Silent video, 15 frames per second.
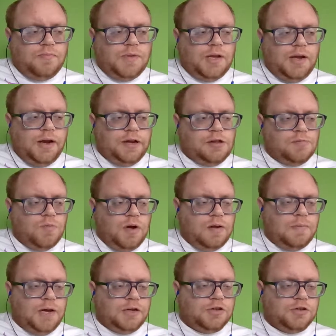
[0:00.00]
I just want to
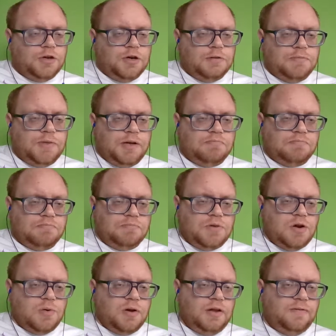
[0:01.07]
make sure that
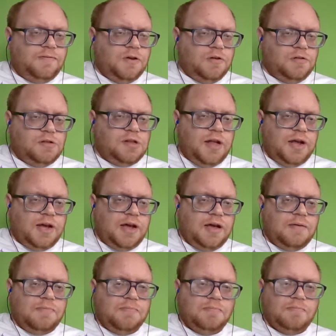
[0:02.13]
nobody feels like
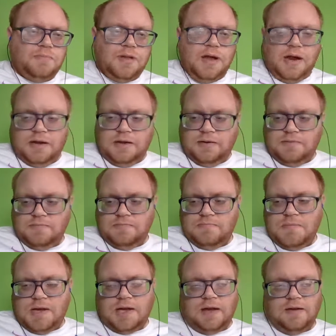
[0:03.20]
I'm like
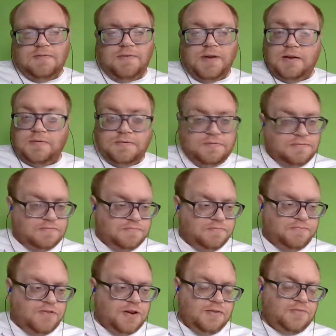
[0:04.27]
making fun of
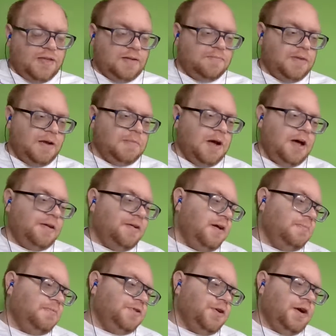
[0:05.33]
them. I'm not.
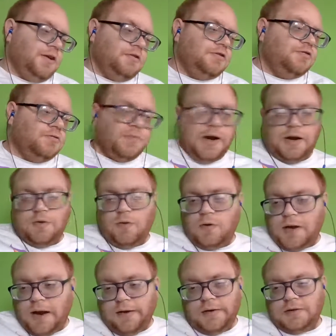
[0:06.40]
I'm trying to write whole
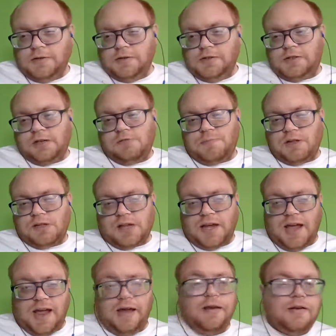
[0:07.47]
characters as best I
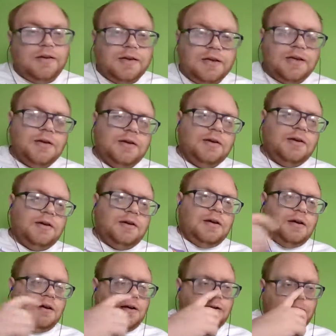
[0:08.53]
can.
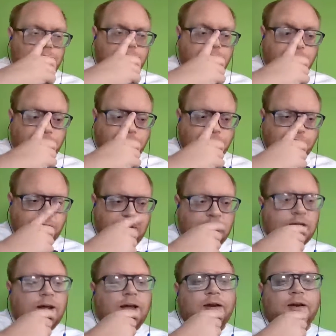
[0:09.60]
Um,
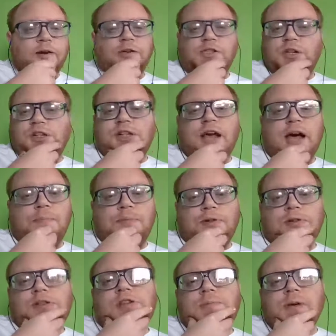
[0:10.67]
and Edgar just
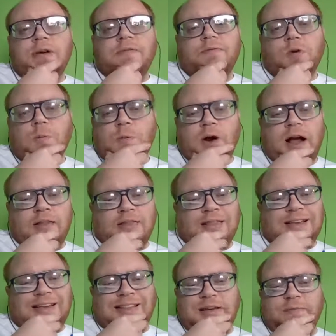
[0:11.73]
happens to be a former
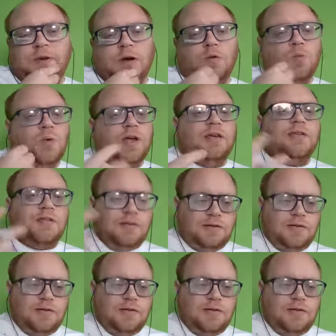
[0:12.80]
athlete living with